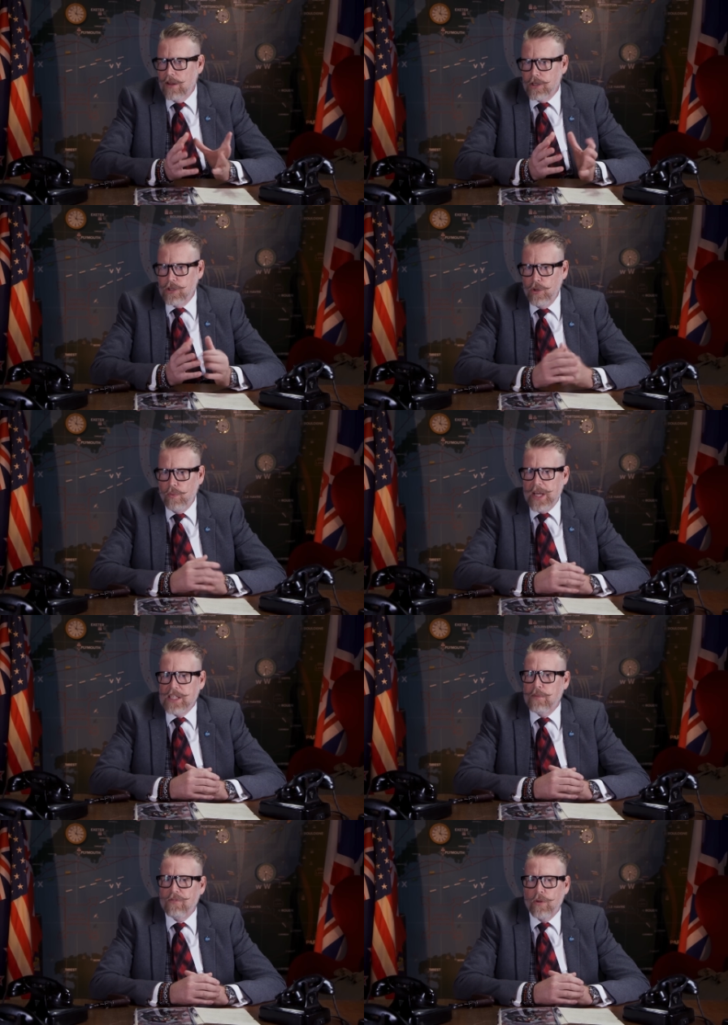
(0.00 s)
another two
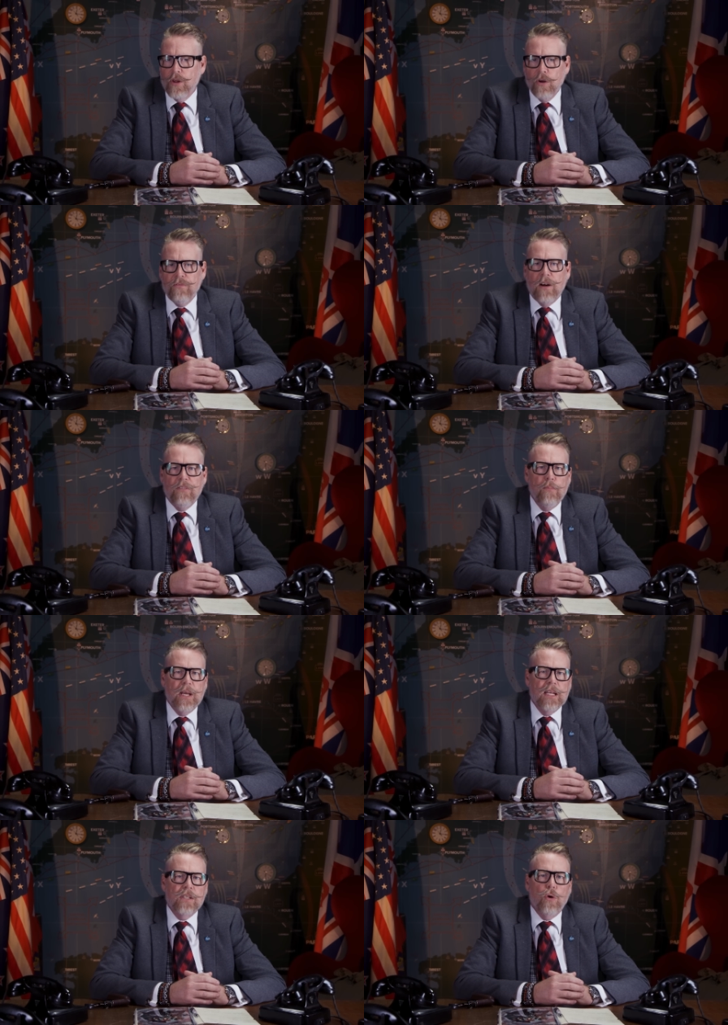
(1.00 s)
weeks before the Luftwaffe
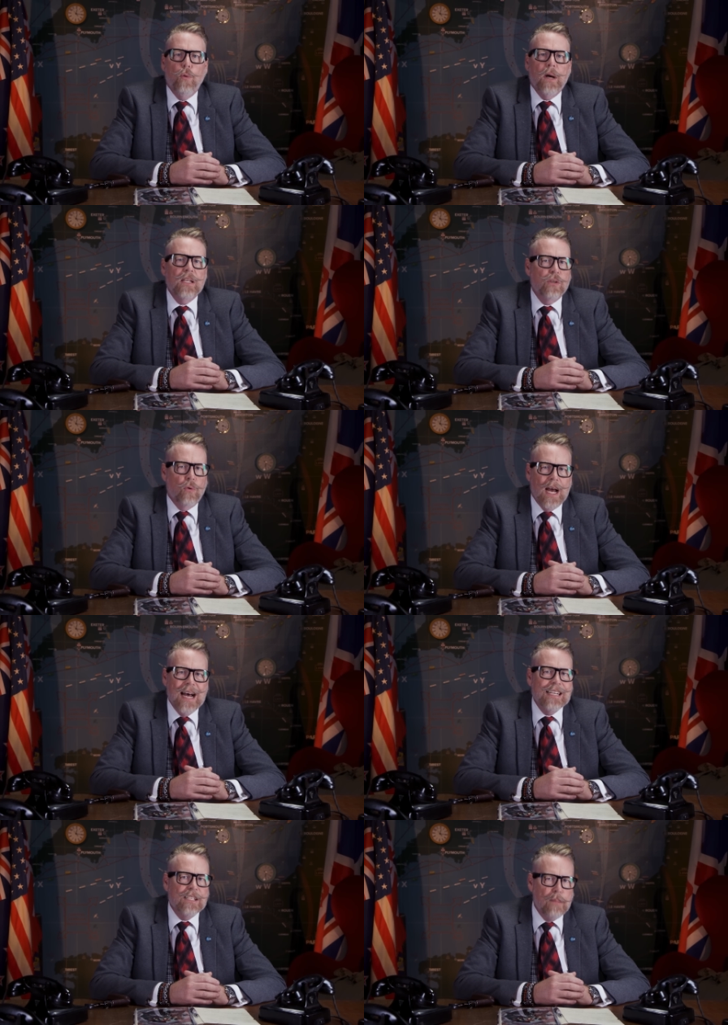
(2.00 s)
begins Operation
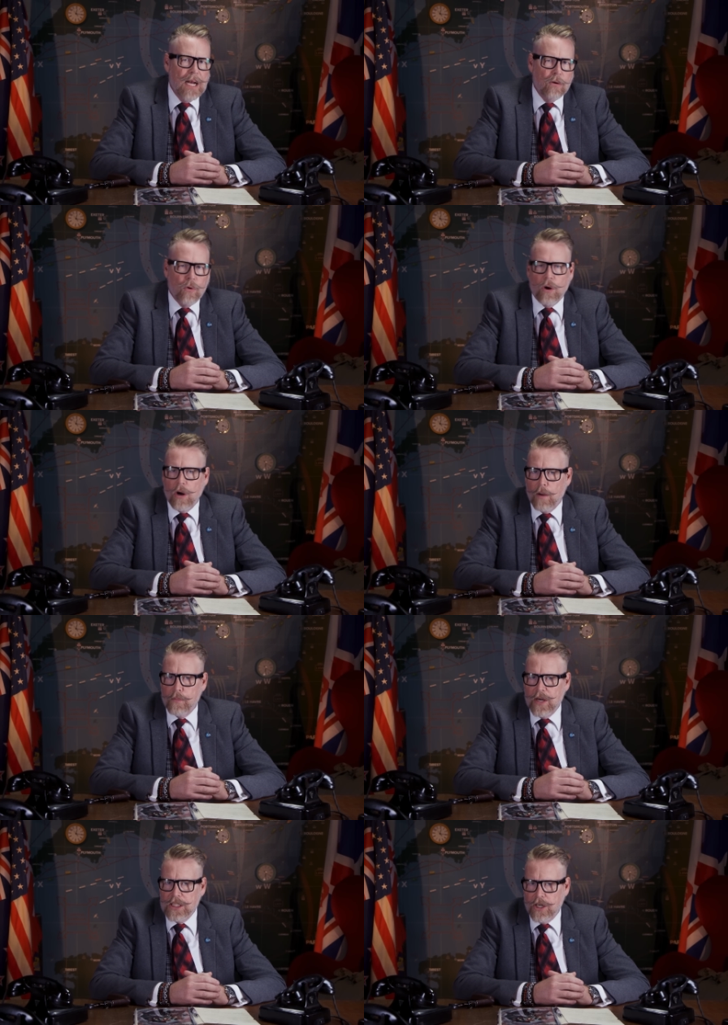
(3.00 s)
Eisbär, or
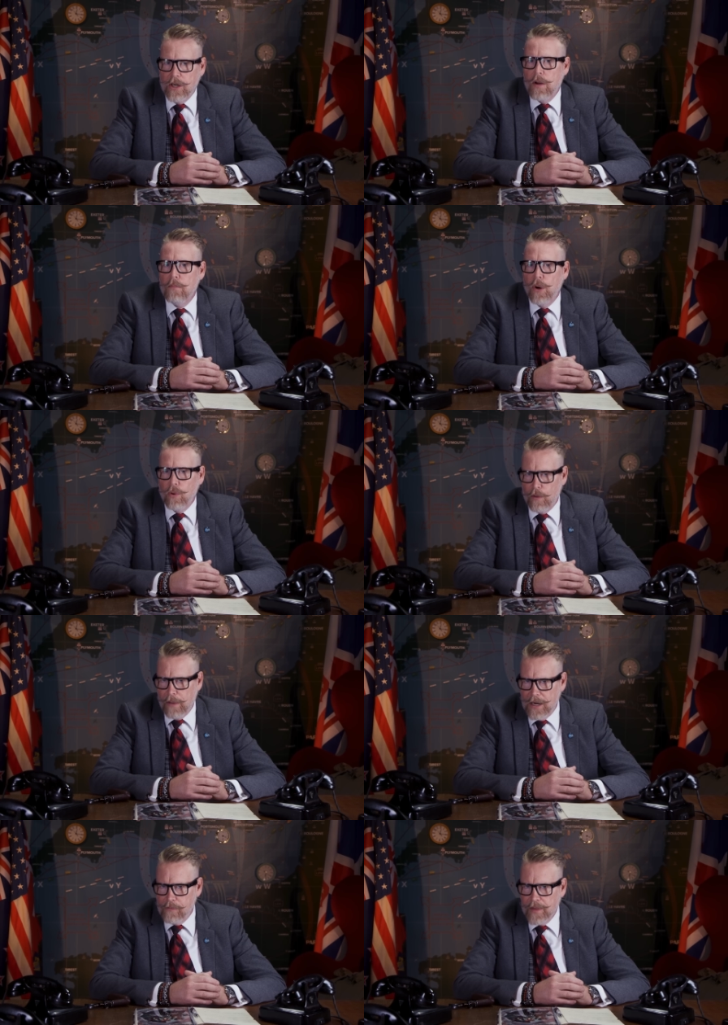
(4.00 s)
Operation Polar
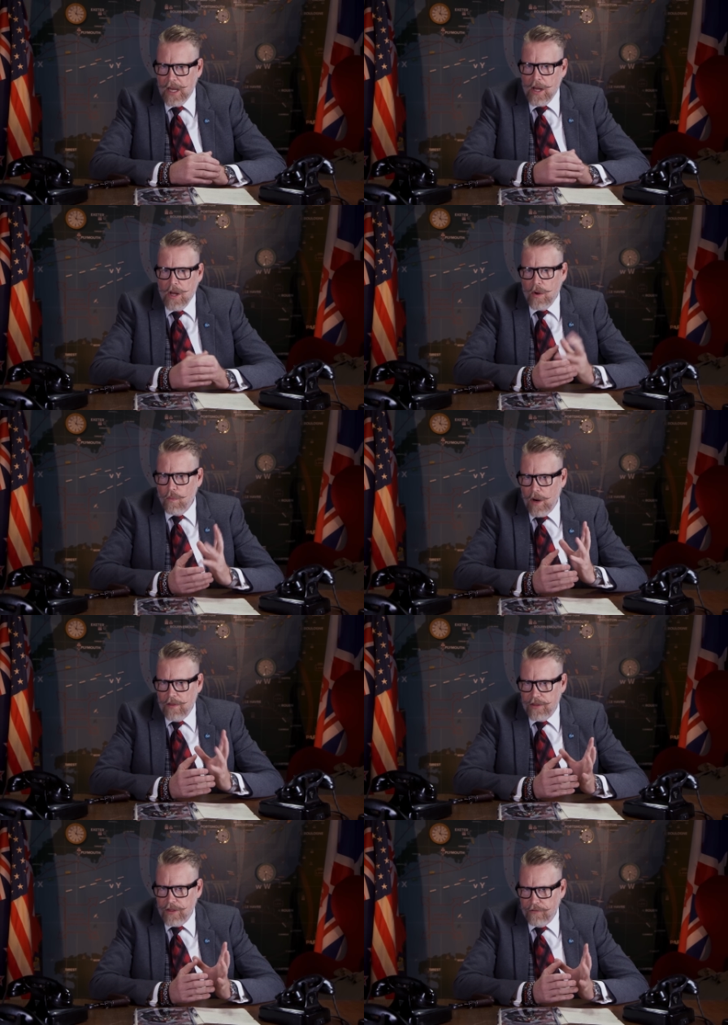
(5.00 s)
Bear.
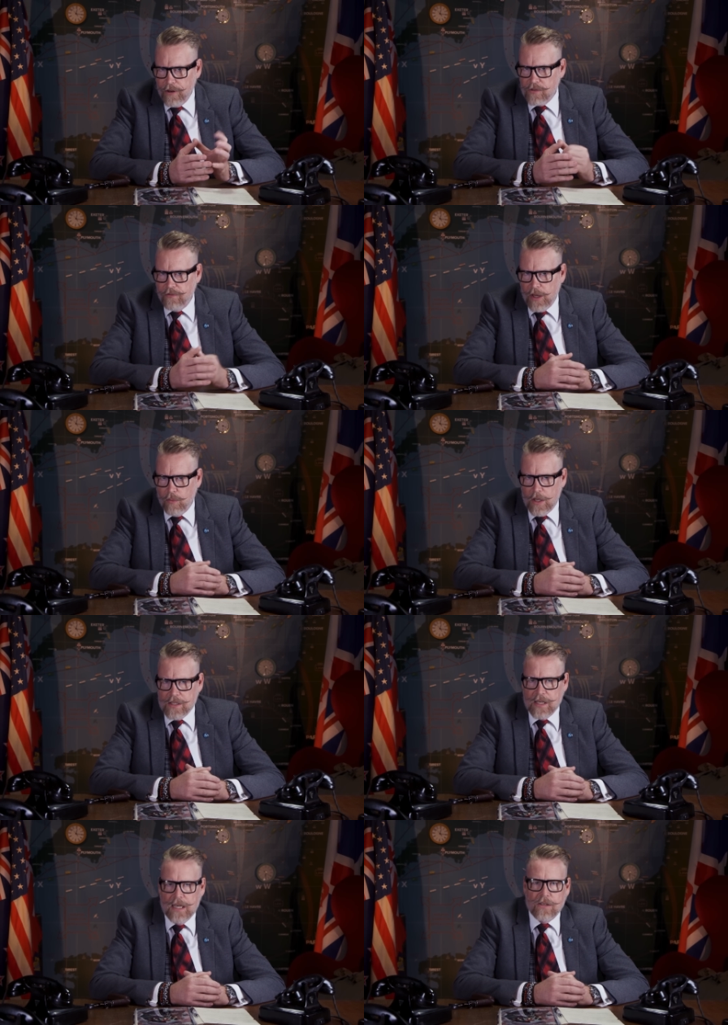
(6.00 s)
When the first V
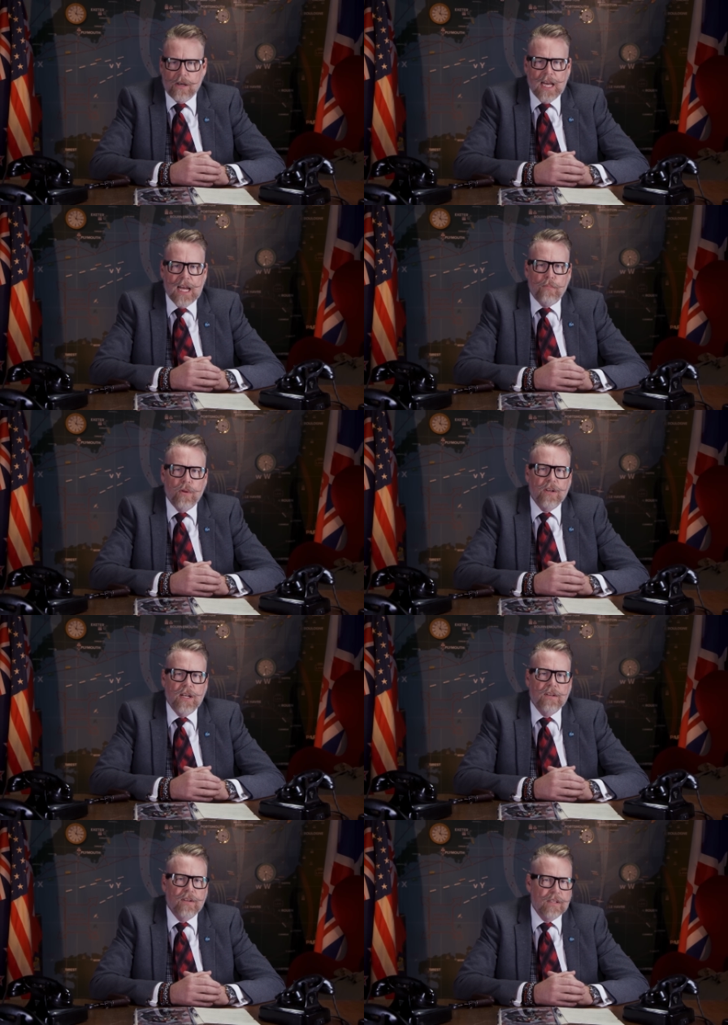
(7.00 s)
one sites are
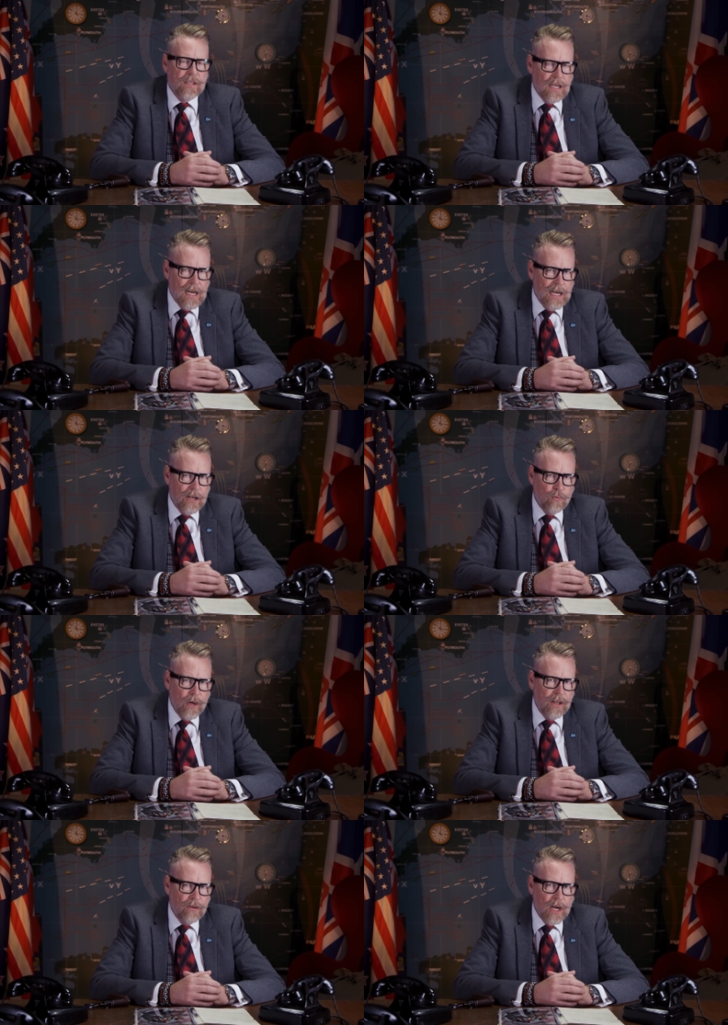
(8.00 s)
catapulted into the sky at
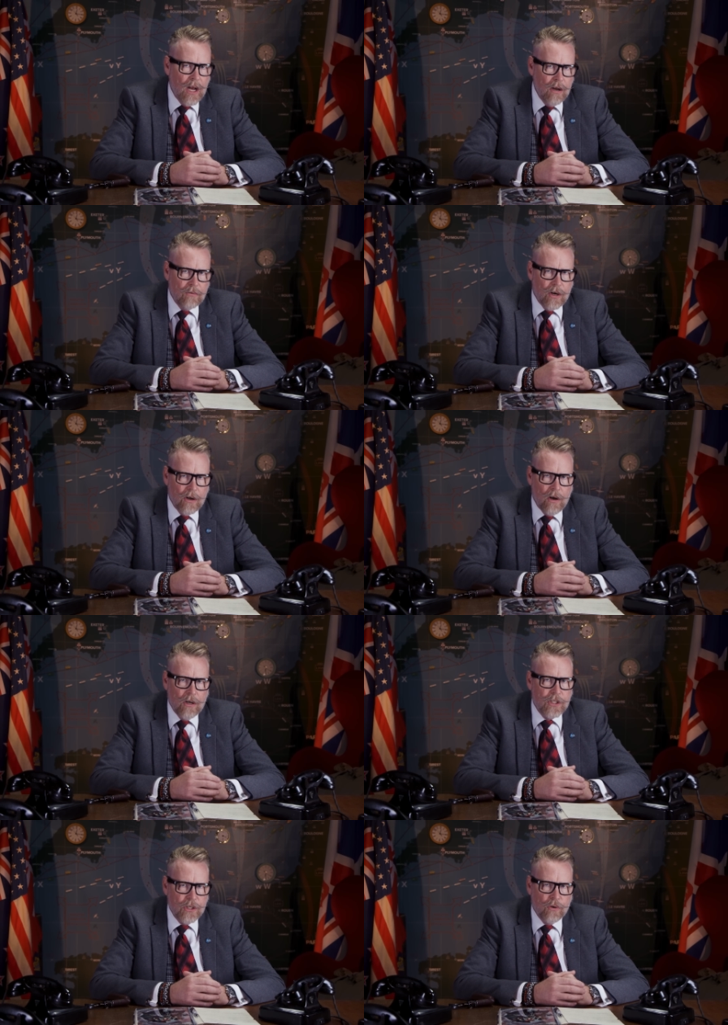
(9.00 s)
twenty-three hundred
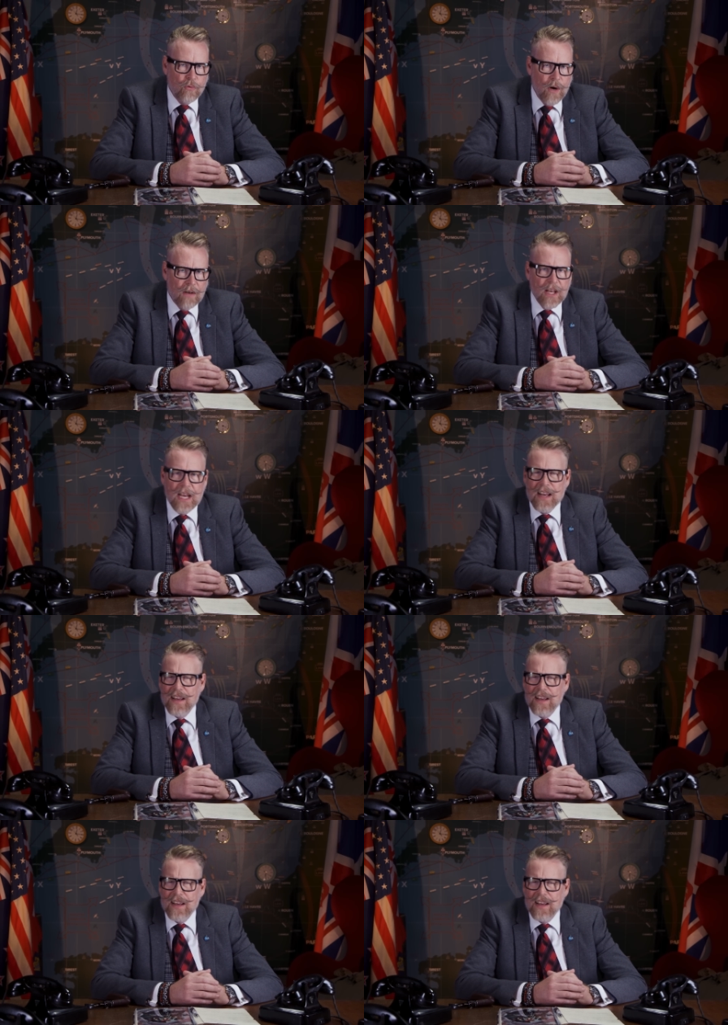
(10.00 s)
on June twelfth,